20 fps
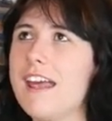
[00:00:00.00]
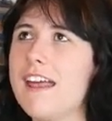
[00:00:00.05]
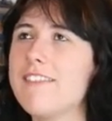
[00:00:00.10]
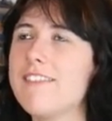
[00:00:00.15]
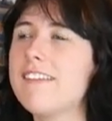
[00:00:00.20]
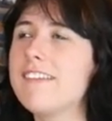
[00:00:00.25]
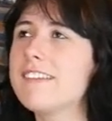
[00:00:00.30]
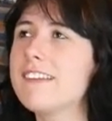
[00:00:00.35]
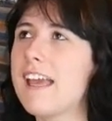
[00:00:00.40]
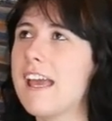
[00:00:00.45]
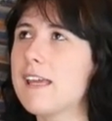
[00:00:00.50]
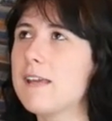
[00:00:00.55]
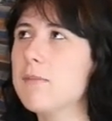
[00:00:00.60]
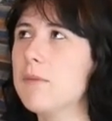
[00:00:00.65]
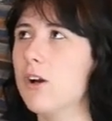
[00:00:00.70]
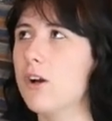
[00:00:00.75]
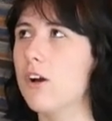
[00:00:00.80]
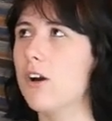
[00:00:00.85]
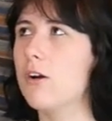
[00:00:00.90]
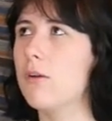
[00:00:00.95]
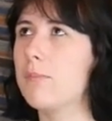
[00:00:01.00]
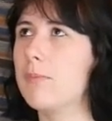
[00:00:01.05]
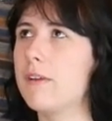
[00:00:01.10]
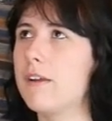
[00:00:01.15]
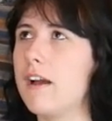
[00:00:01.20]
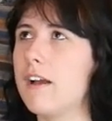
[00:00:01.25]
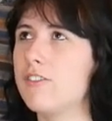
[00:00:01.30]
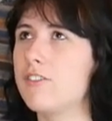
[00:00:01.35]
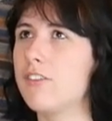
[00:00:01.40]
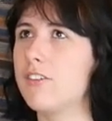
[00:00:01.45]
This came up,
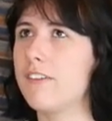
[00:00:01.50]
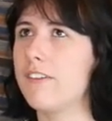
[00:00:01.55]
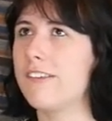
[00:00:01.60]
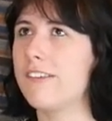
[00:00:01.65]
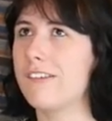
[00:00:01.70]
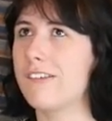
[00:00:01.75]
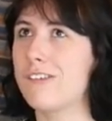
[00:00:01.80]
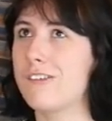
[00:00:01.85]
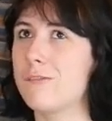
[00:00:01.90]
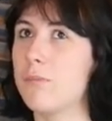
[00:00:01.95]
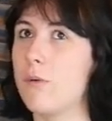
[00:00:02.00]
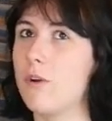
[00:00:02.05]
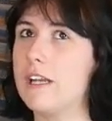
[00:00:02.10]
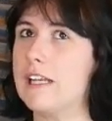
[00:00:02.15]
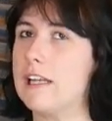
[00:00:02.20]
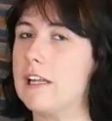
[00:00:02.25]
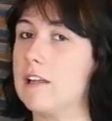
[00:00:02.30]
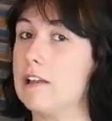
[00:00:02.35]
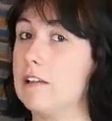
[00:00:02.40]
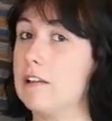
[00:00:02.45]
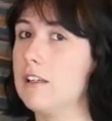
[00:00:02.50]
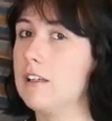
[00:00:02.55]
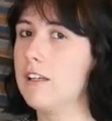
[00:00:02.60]
this is a spoiler,